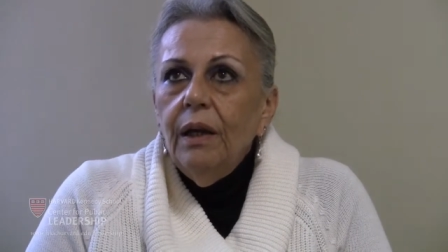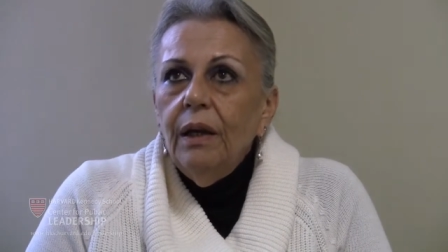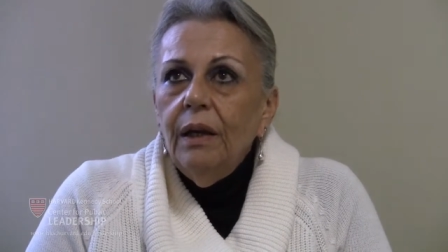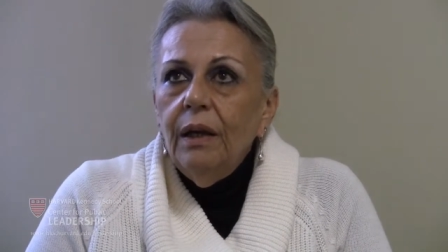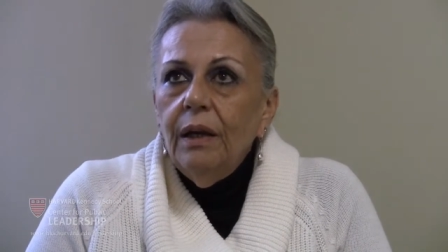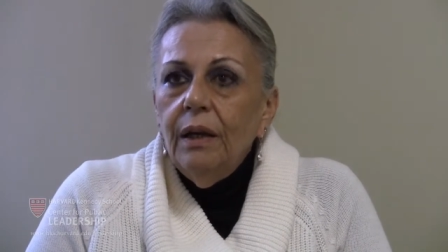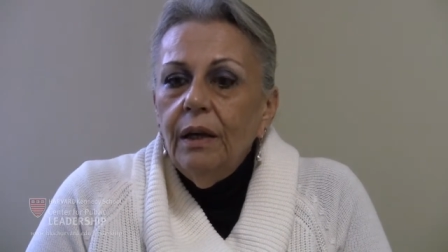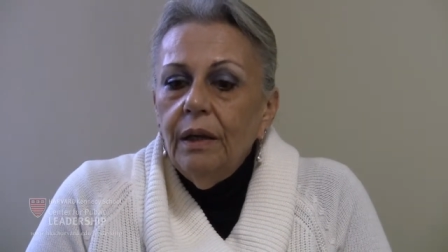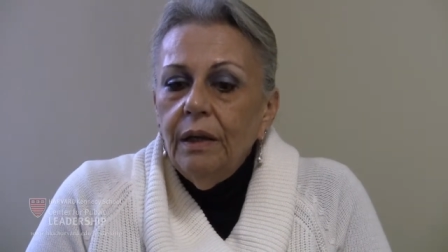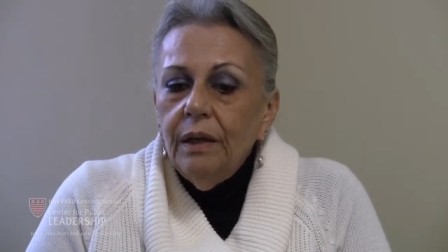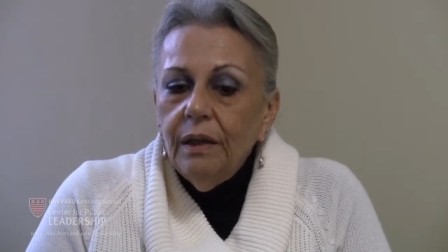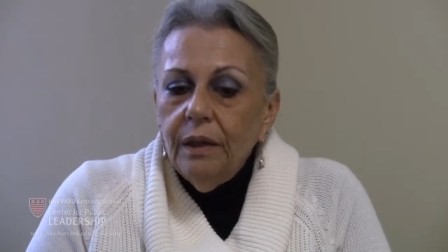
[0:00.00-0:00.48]

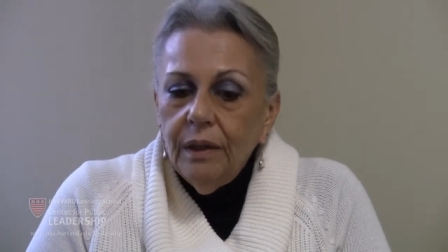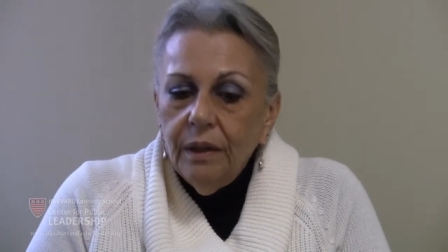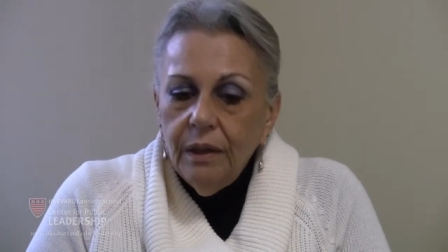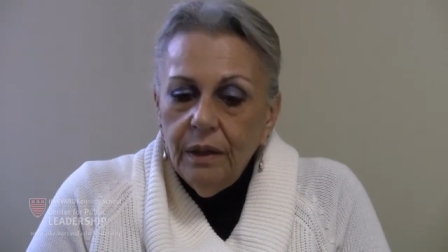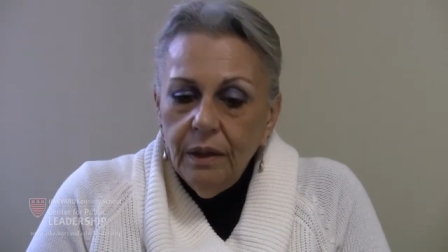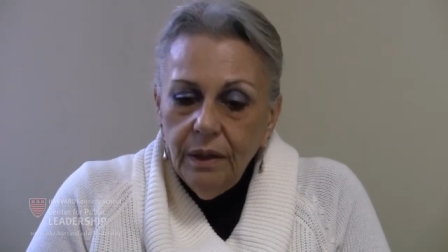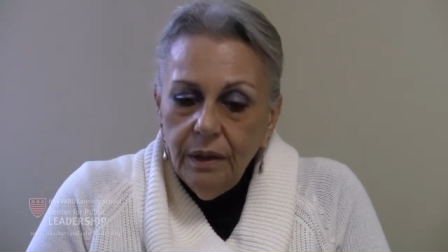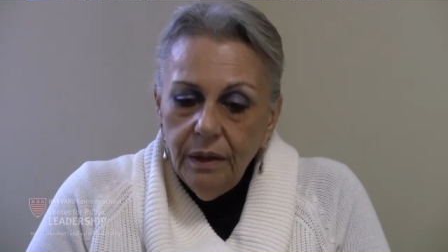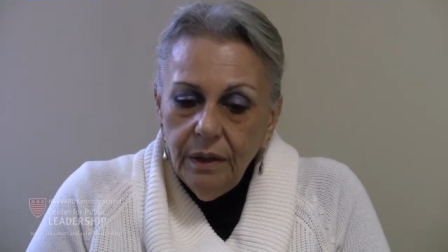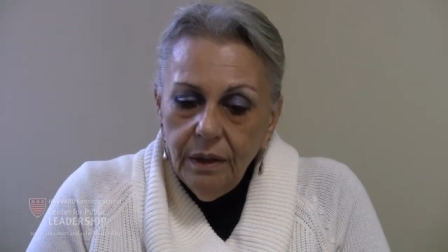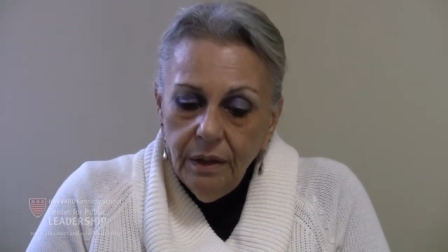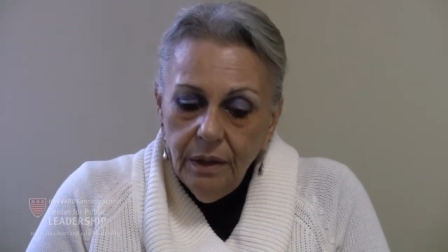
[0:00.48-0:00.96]

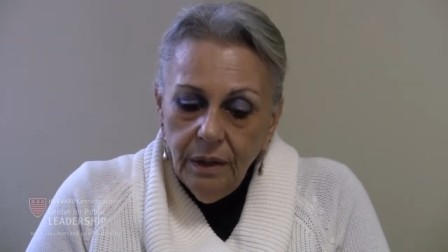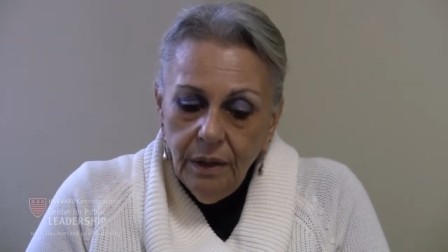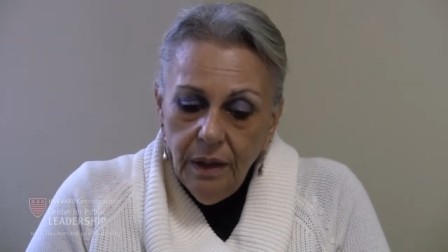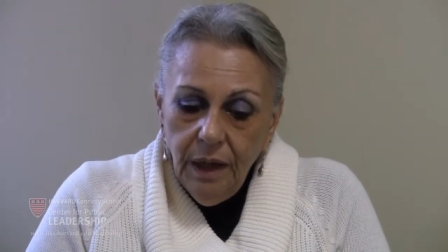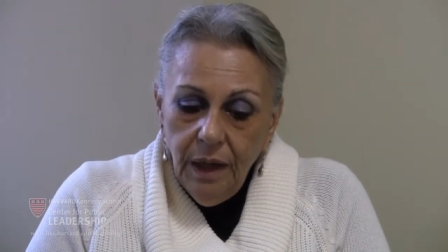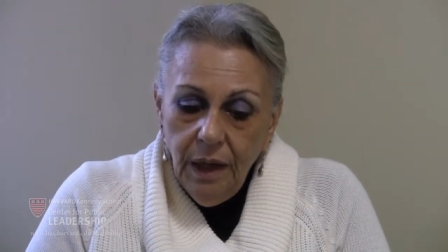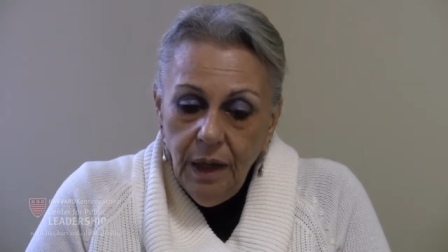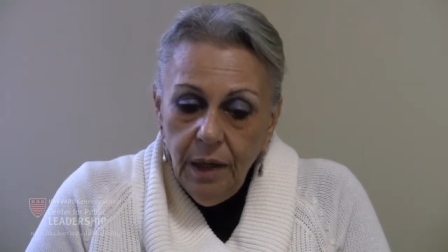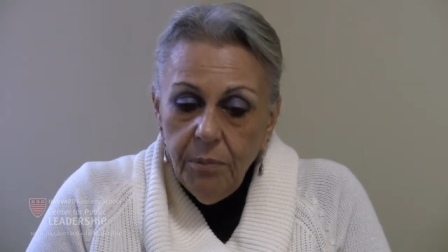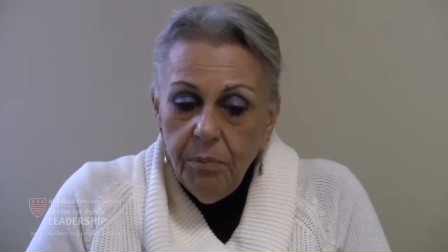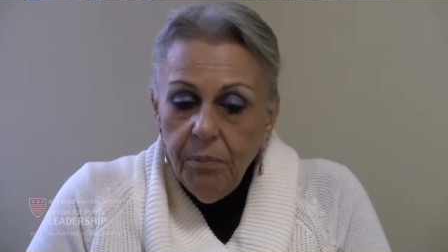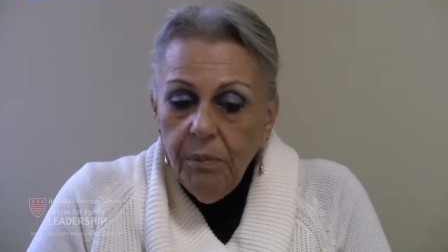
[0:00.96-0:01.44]
And
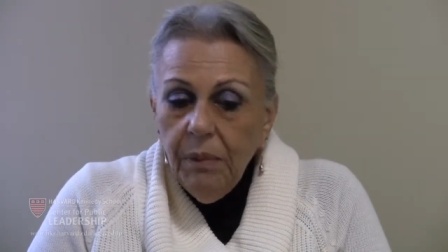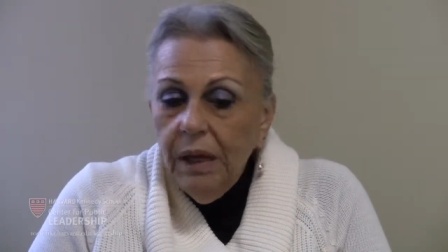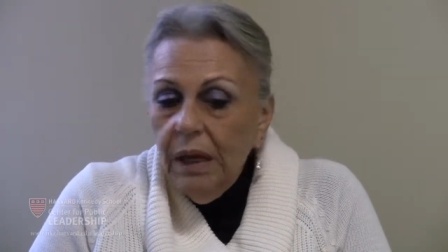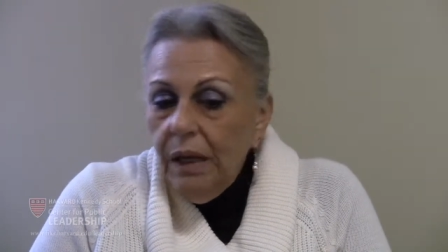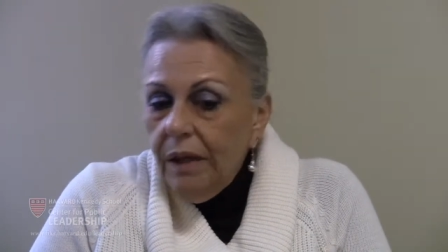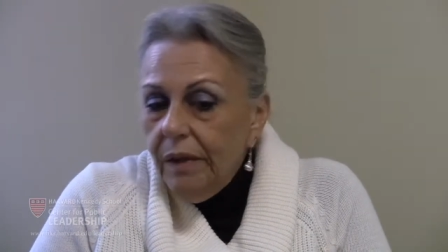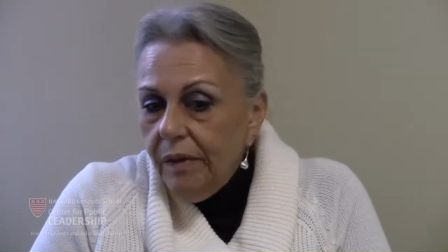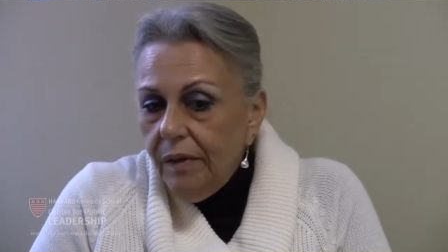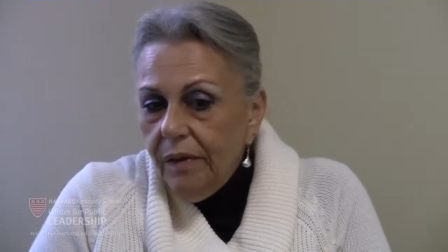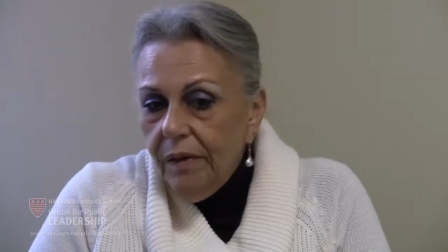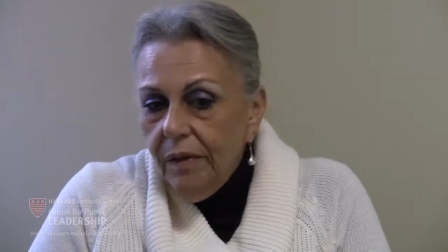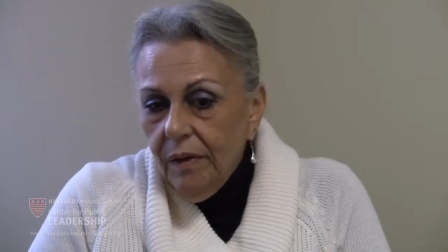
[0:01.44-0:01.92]
I
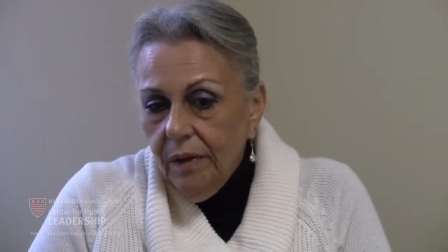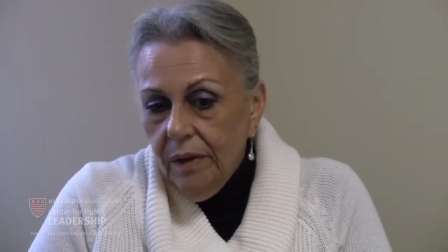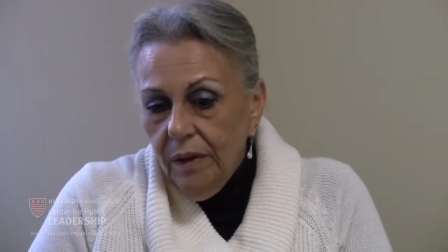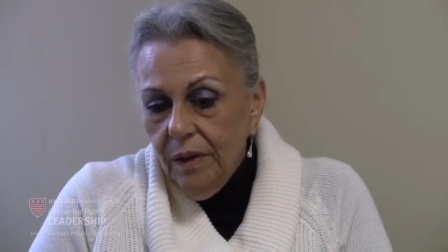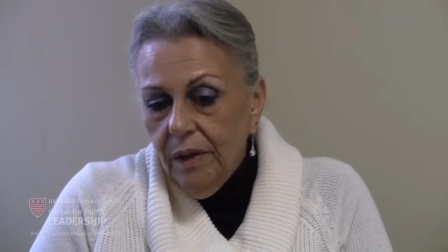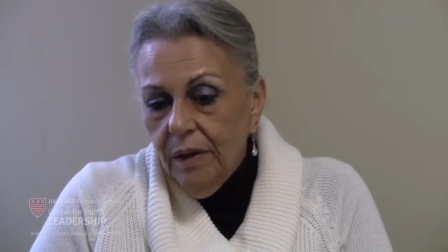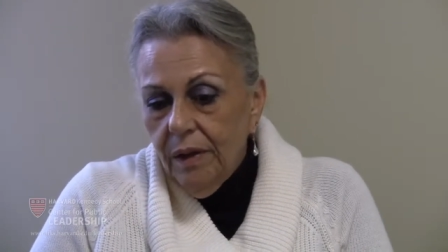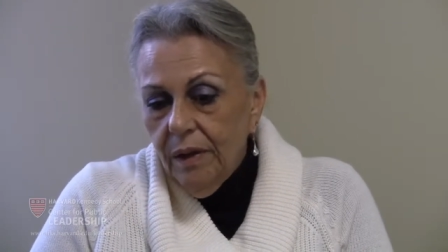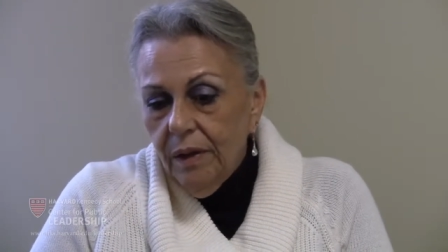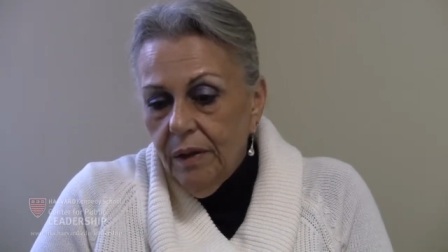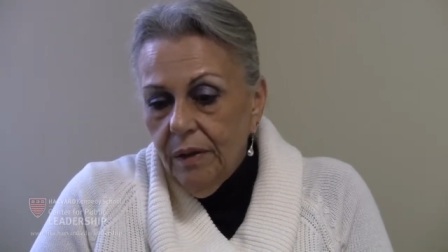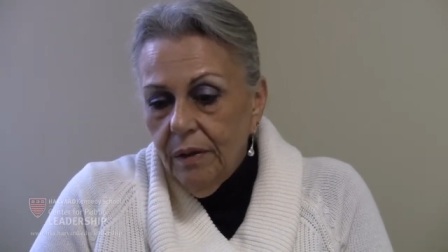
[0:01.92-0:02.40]
met
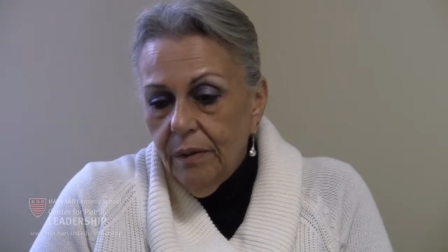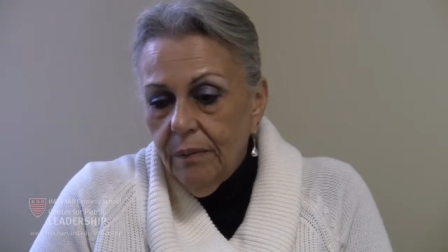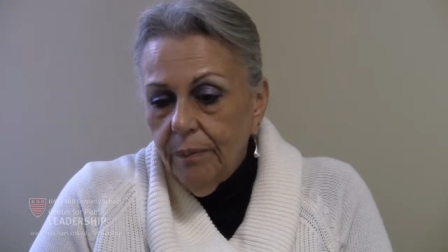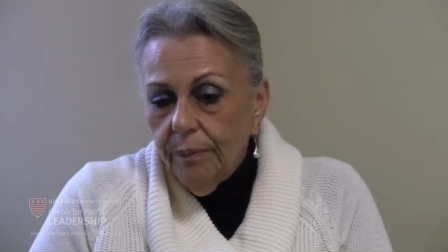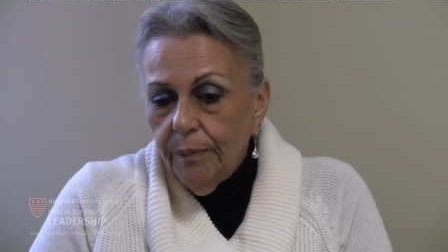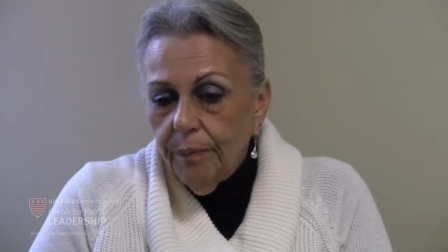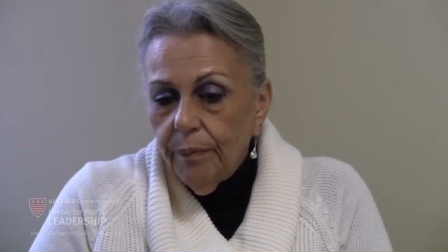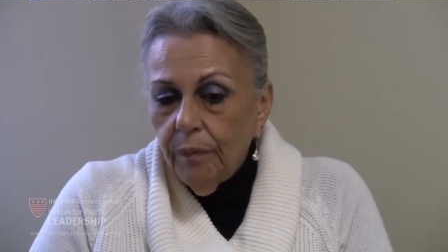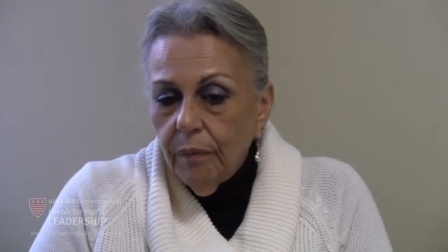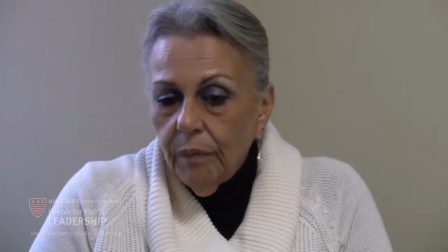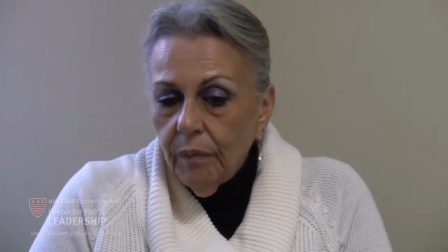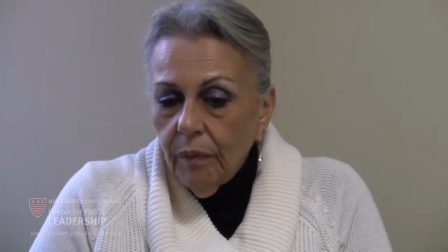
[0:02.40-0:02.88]

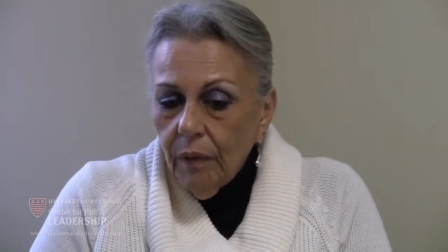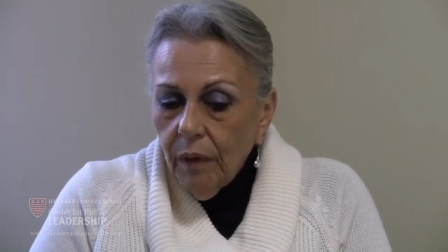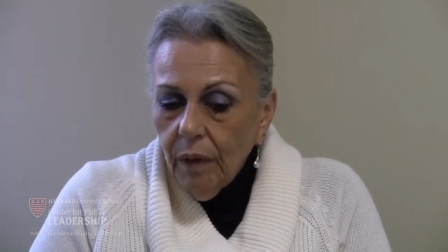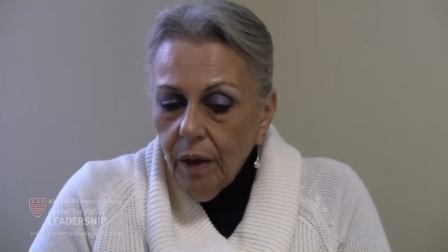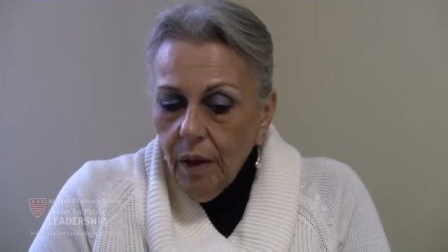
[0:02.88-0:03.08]
um,